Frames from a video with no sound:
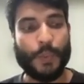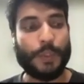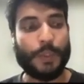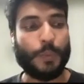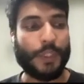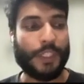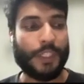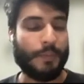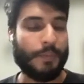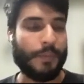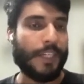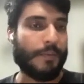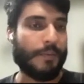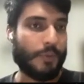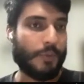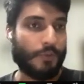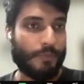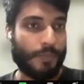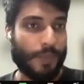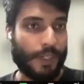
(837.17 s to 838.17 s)
with
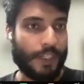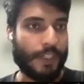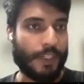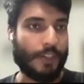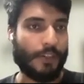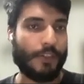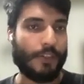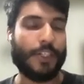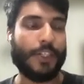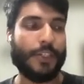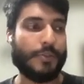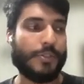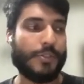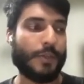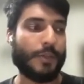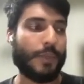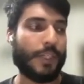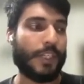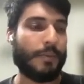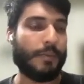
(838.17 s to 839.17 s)
Wikimedia movement or
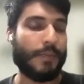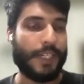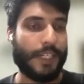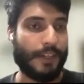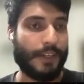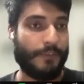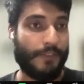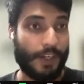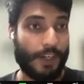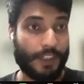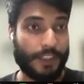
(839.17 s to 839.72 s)
using Wikimedia